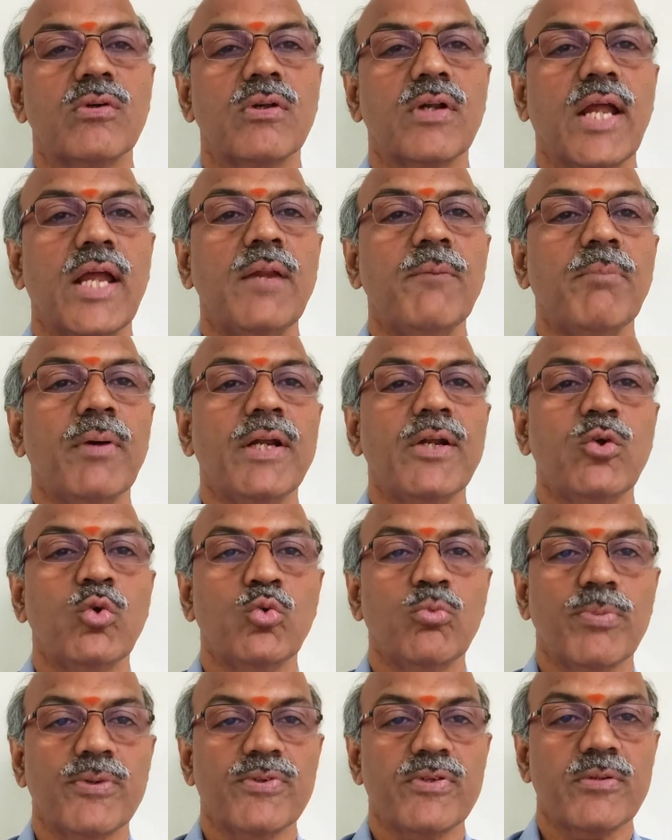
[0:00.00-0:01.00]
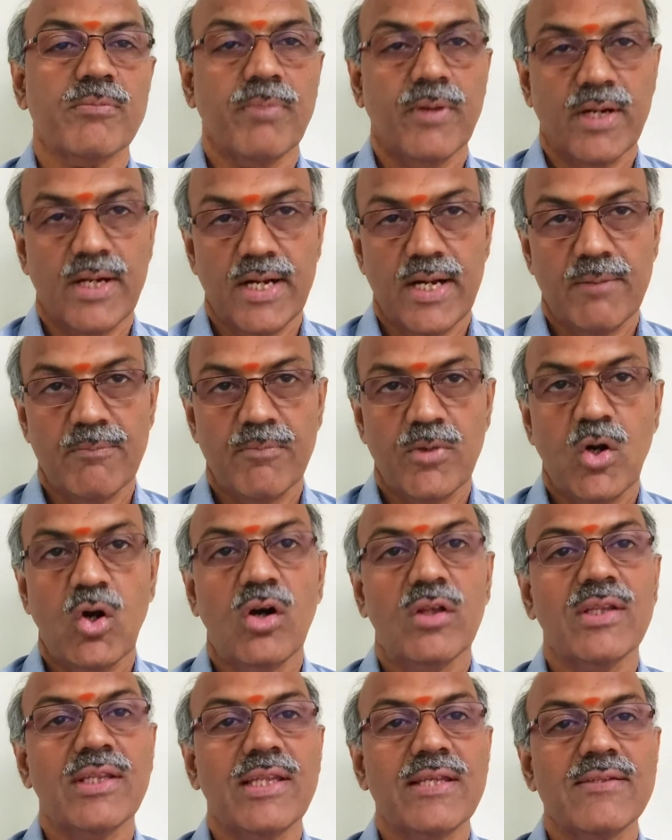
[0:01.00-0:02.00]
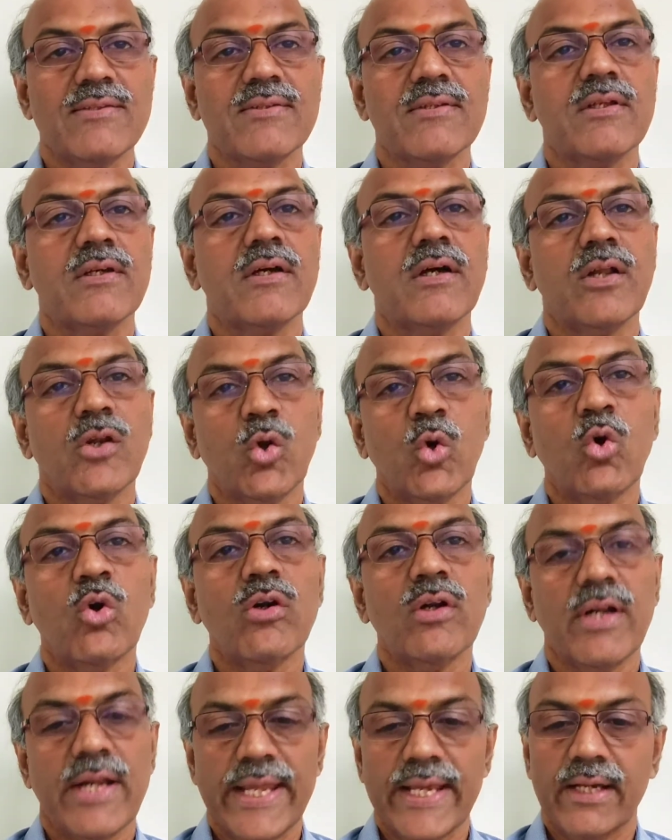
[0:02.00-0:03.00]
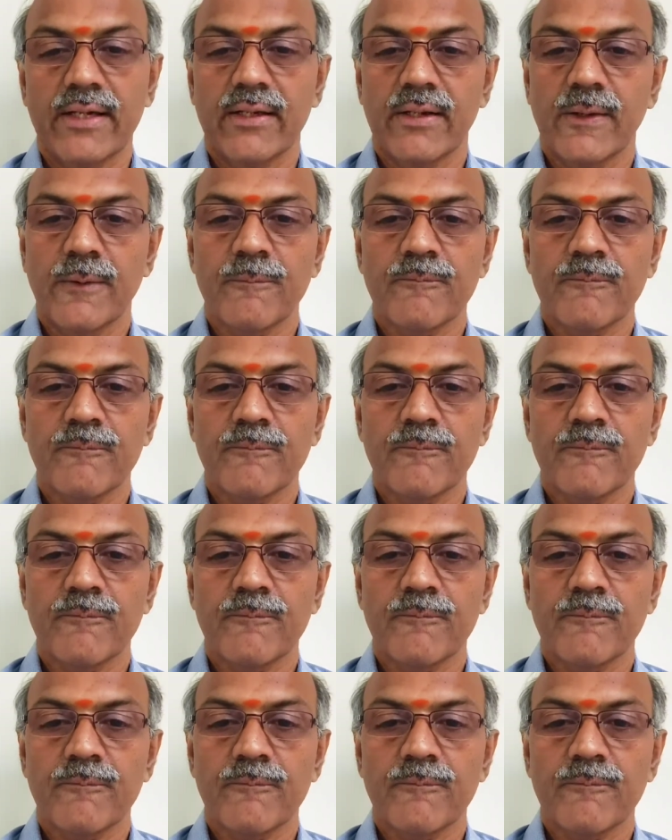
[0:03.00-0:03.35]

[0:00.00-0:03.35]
9.2% per annum on this loan taken.